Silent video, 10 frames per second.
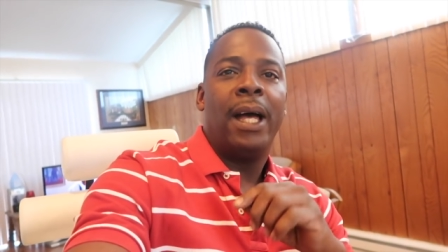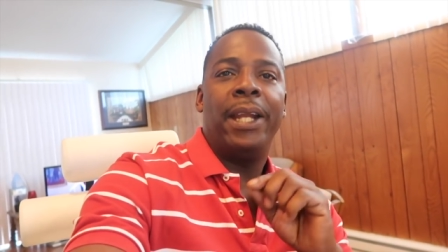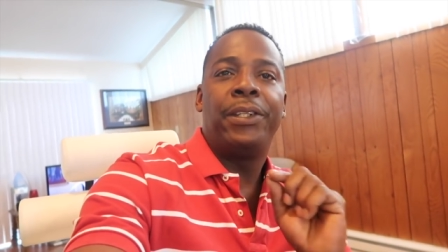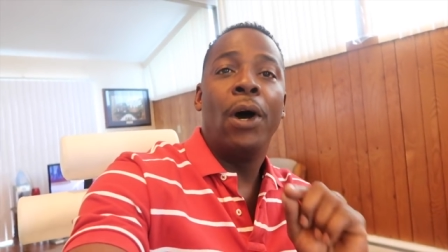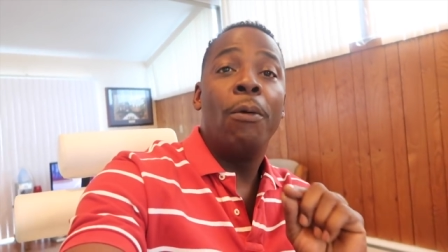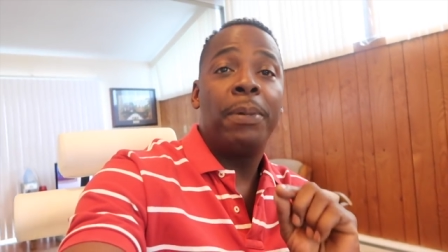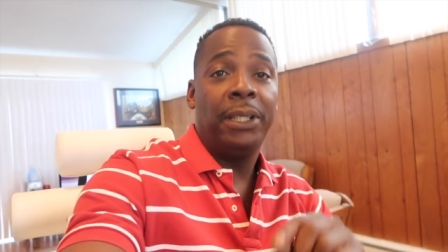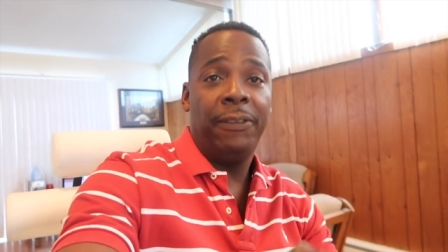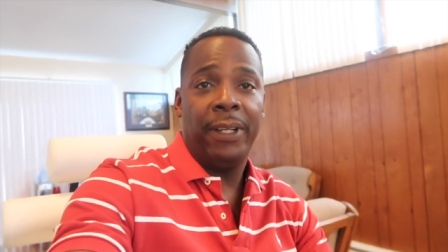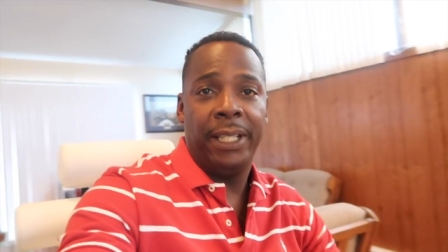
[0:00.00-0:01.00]
I don't
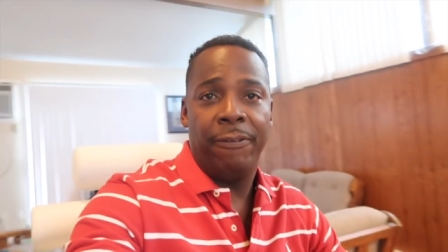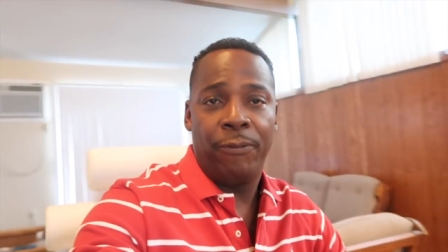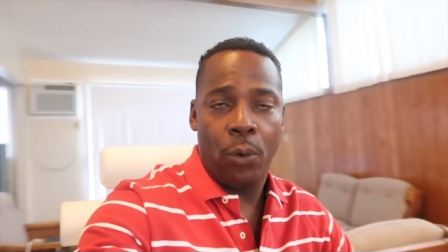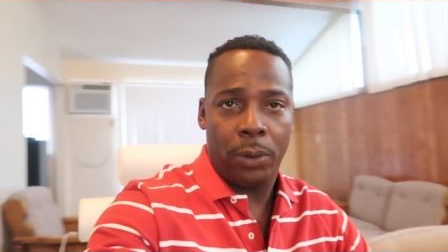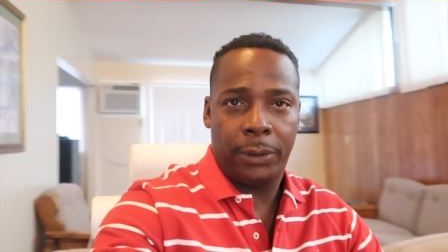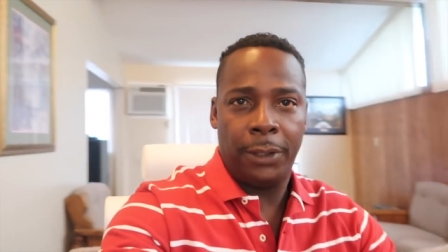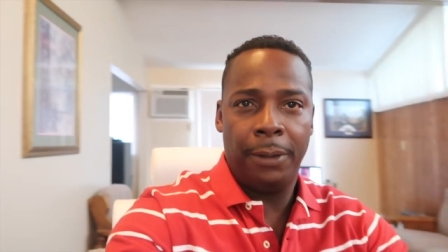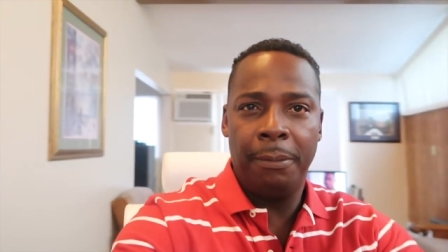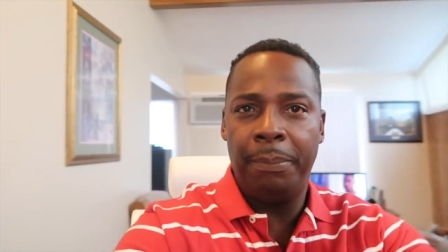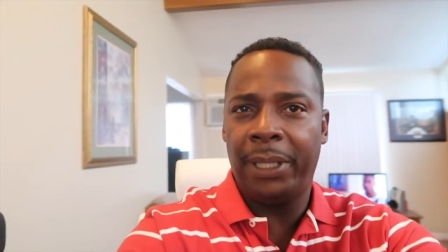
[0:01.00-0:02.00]
believe in divorce
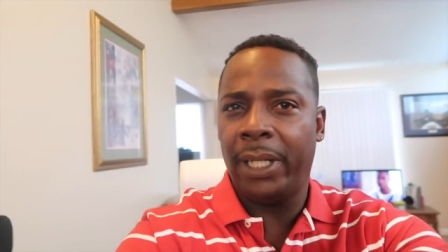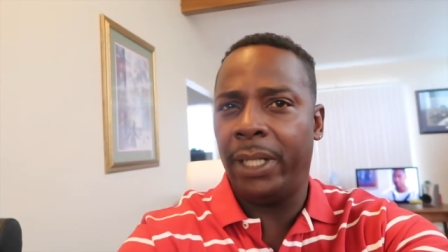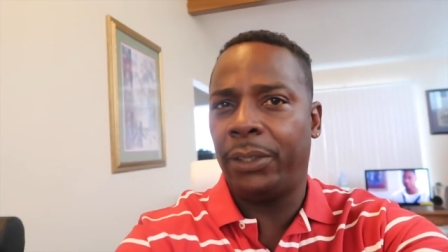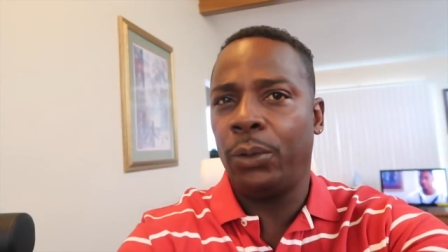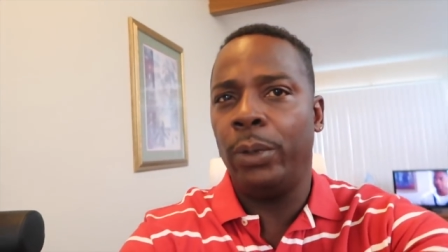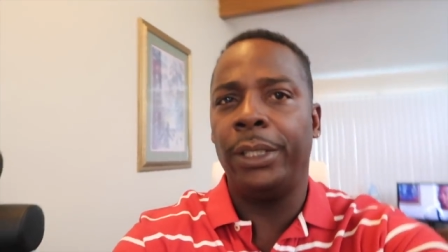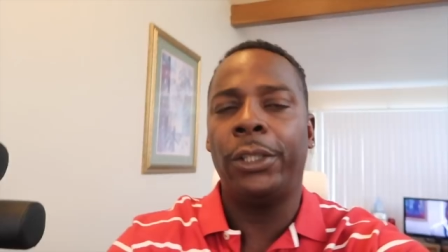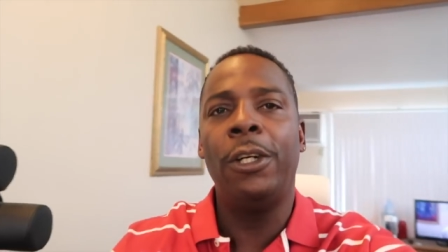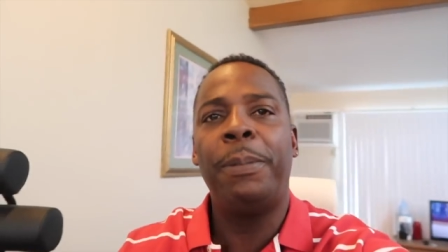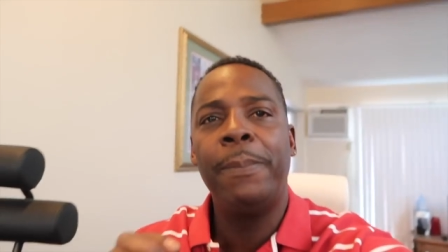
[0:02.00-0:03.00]
because when
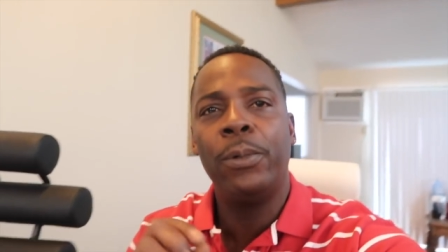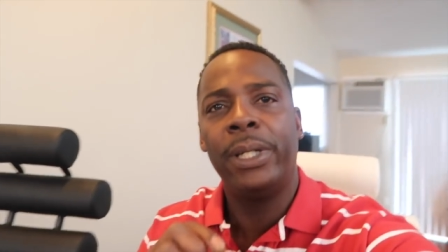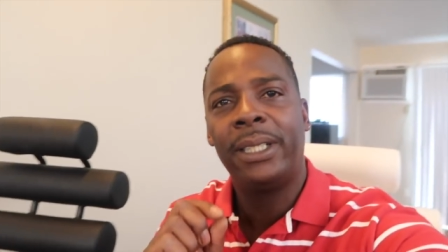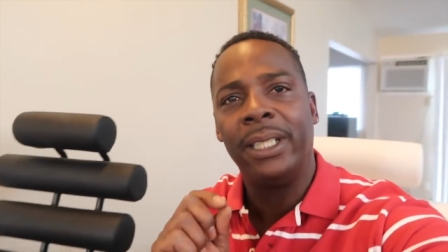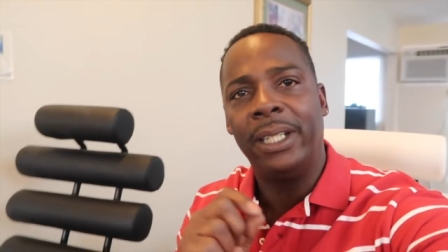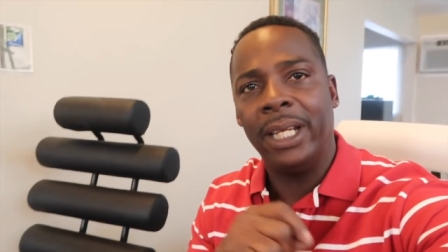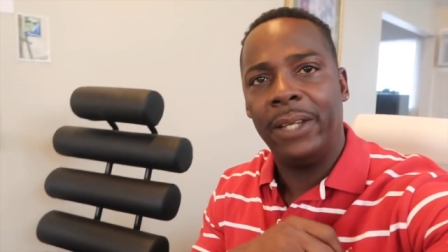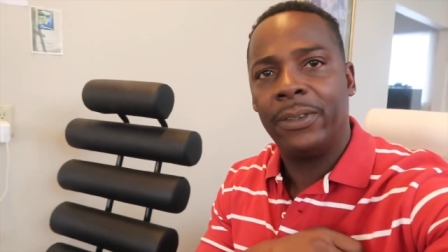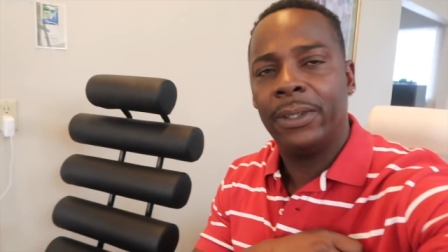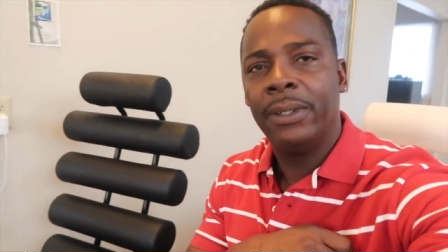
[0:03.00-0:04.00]
two people get
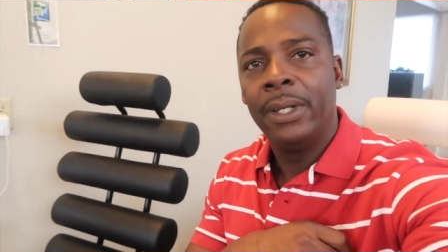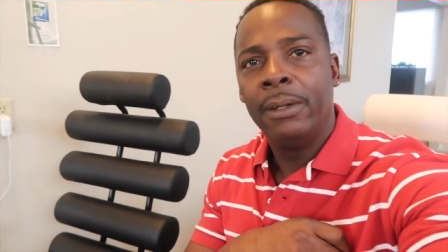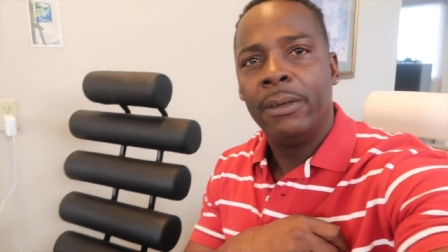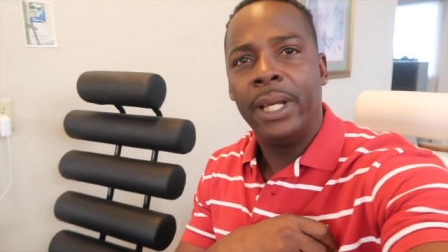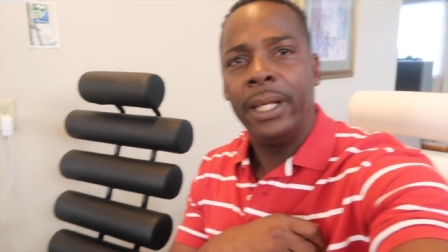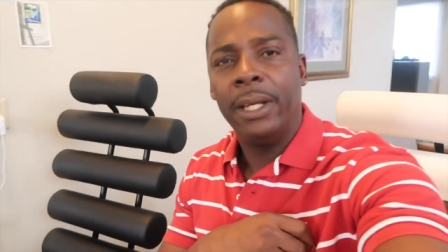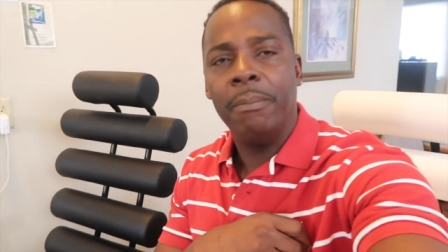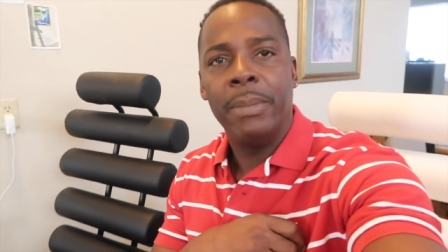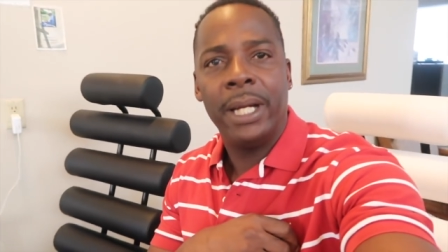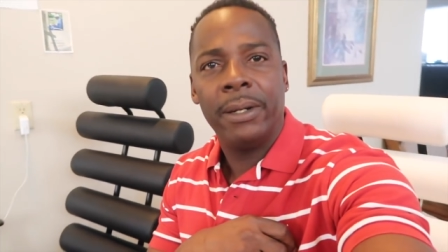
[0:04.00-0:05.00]
together and
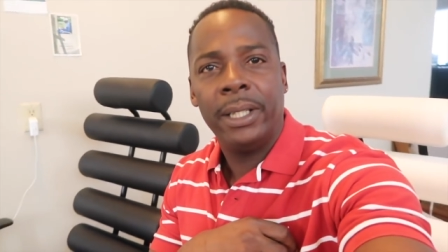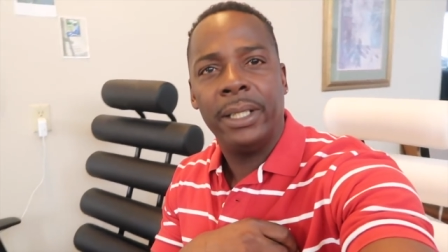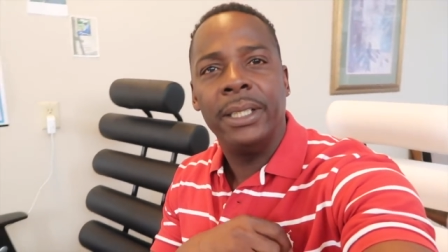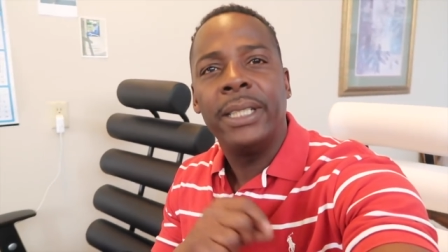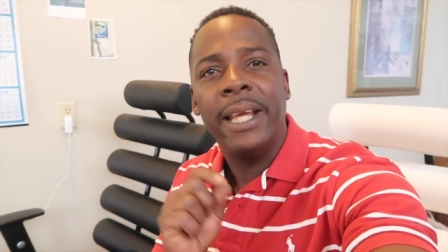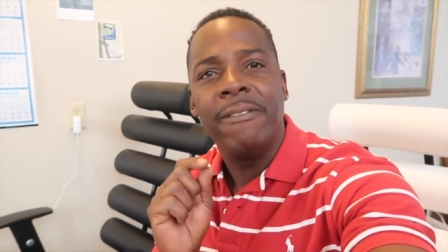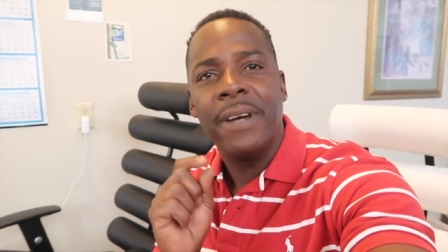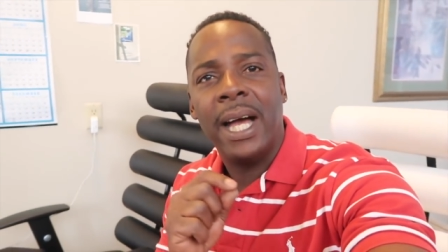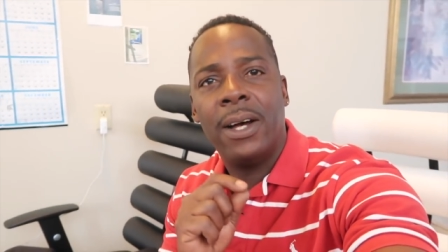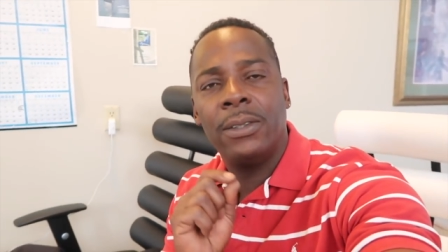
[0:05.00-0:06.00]
get married and take
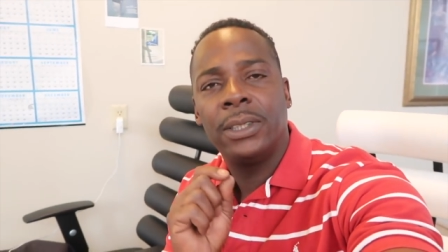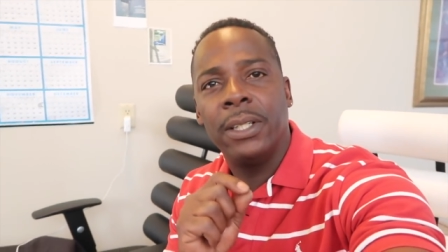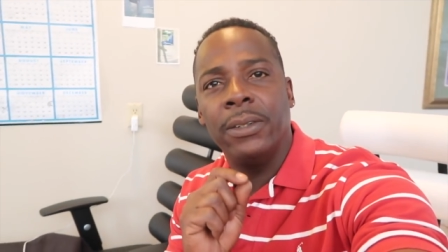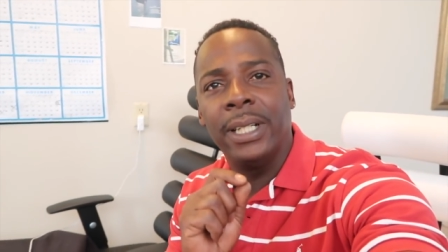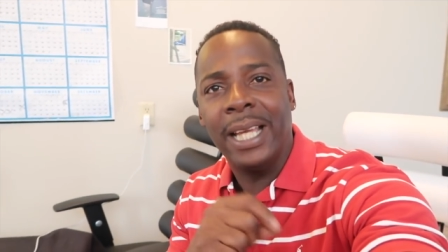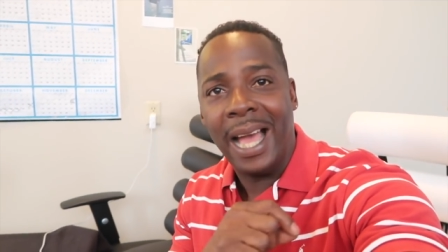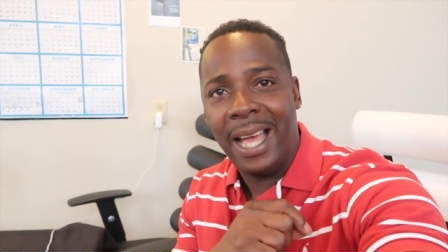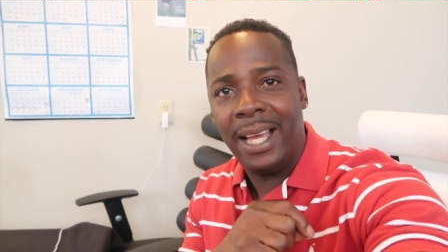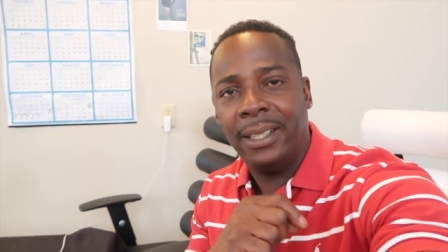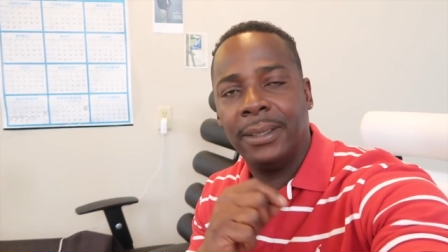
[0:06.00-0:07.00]
vows under
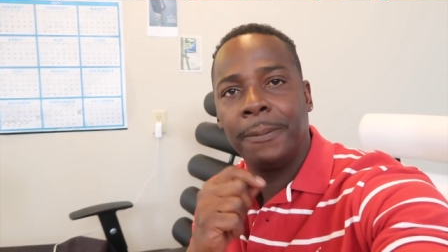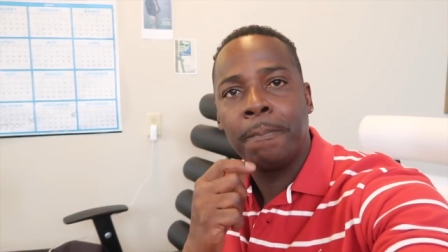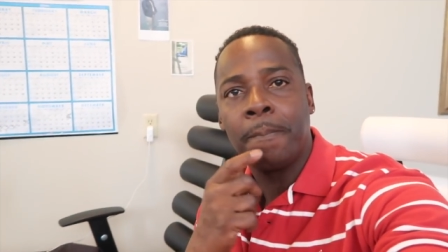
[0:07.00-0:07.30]
God,